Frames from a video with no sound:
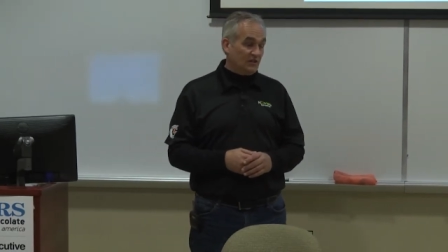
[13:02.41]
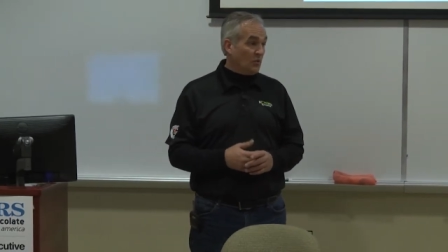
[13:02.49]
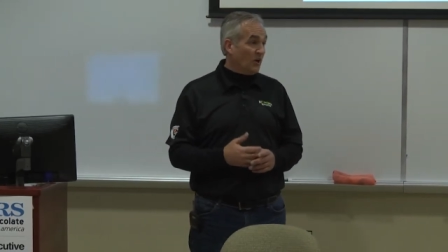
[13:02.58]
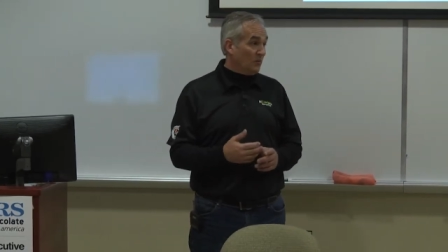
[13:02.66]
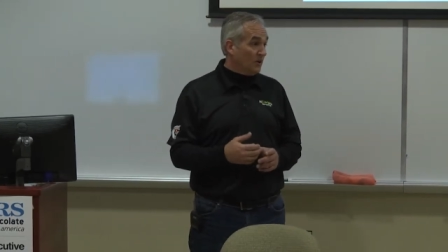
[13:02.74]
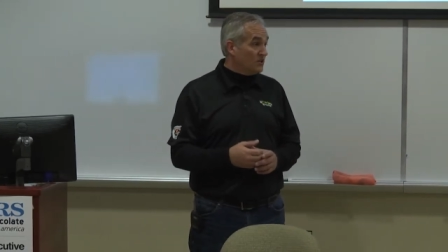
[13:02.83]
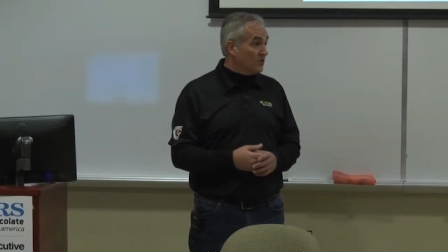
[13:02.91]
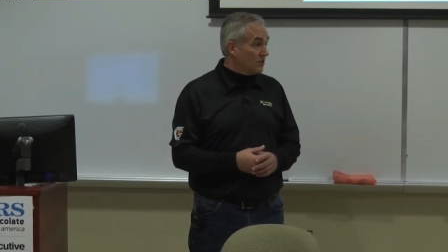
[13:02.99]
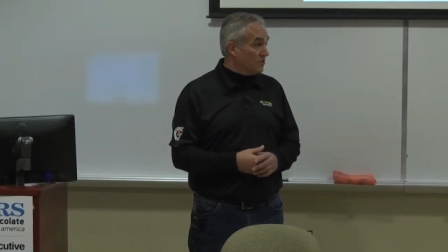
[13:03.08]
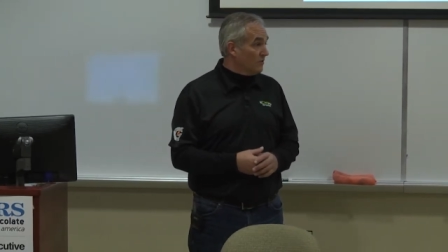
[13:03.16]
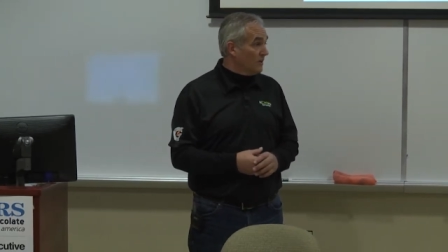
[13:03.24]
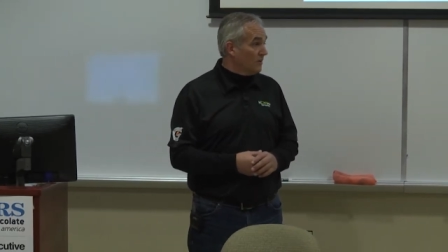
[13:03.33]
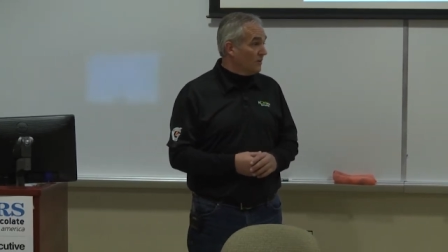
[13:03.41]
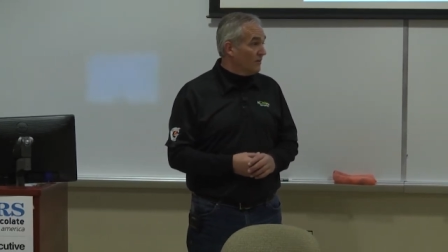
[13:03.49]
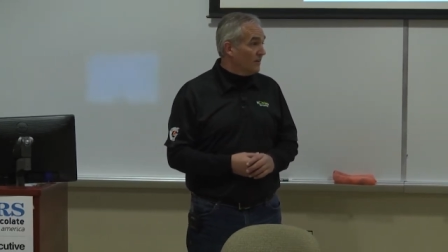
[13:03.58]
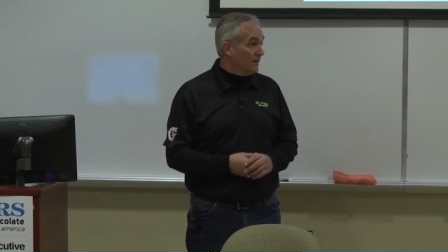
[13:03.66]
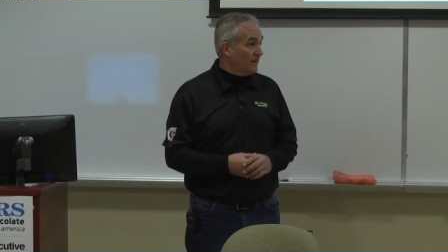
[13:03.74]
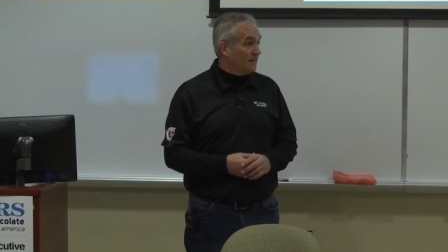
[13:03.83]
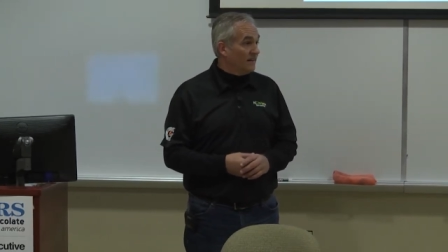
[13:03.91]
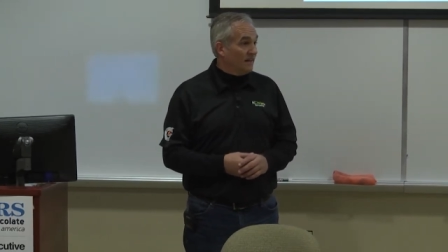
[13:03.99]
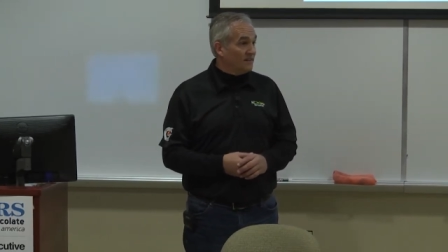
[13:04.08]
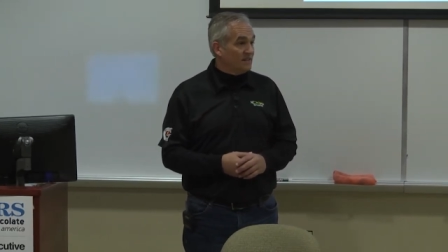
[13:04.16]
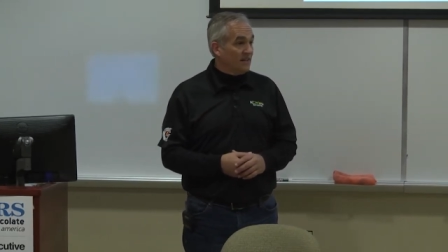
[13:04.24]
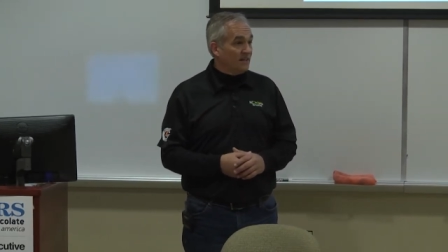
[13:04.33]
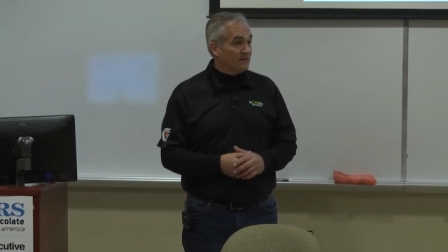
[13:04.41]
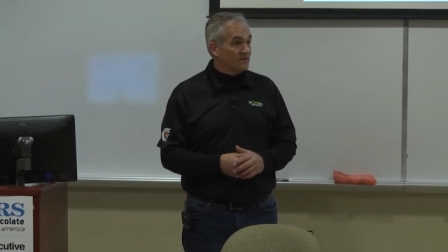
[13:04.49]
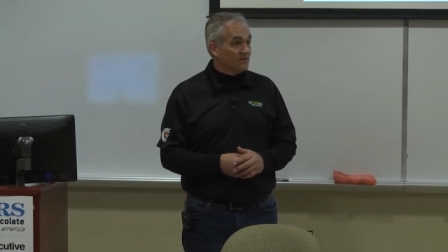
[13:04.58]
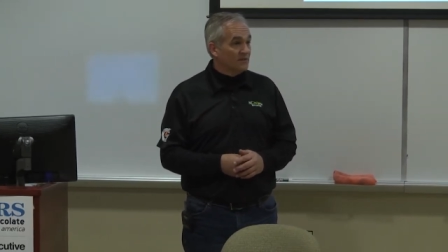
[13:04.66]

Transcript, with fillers: a 21-year career at Auntie Anne's.